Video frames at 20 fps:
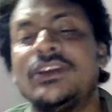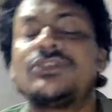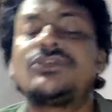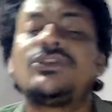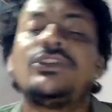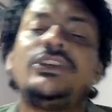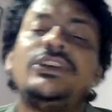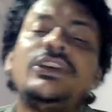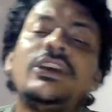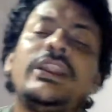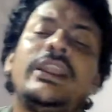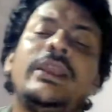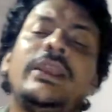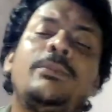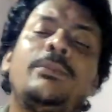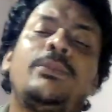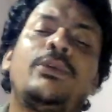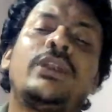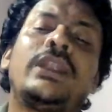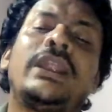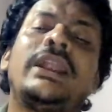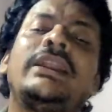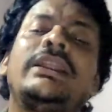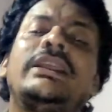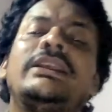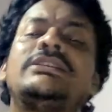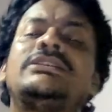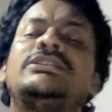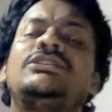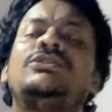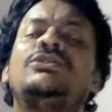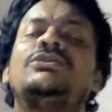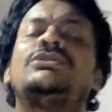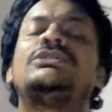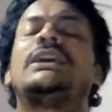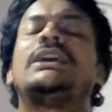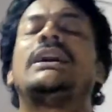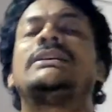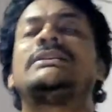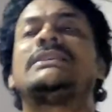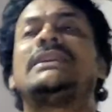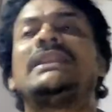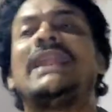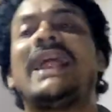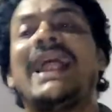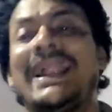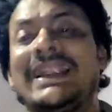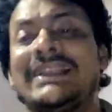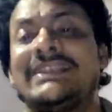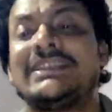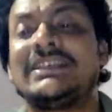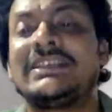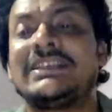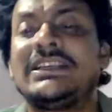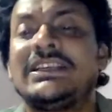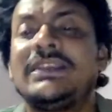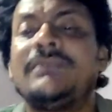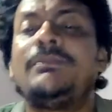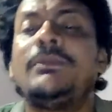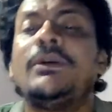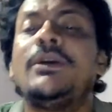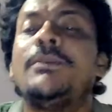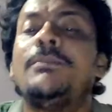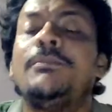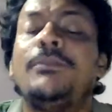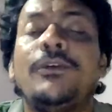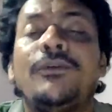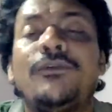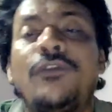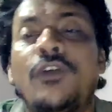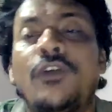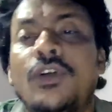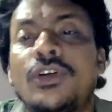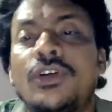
So here important is used as an adjective before